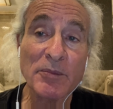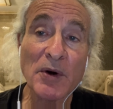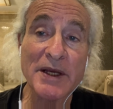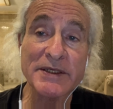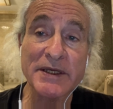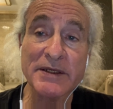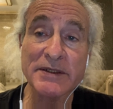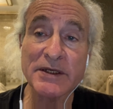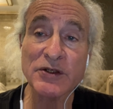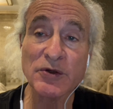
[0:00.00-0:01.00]
process
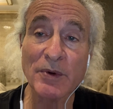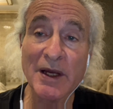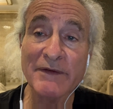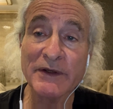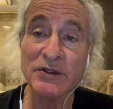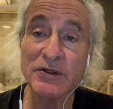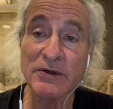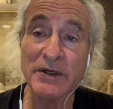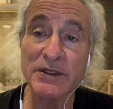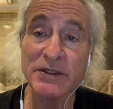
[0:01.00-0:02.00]
each arriving
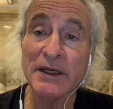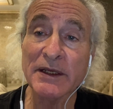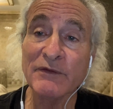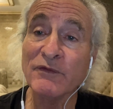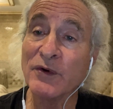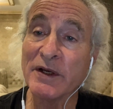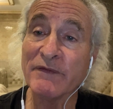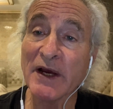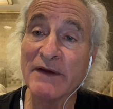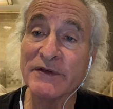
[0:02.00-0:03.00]
tourist in
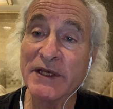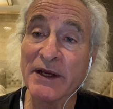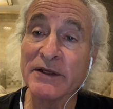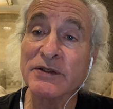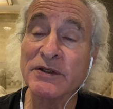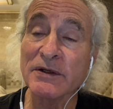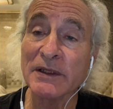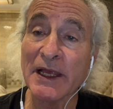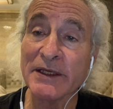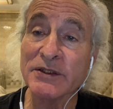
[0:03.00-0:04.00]
45 seconds or
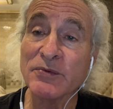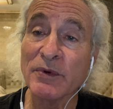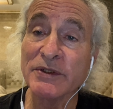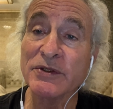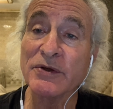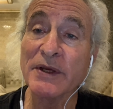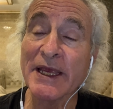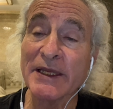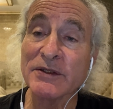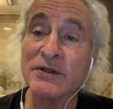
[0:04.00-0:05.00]
less once you get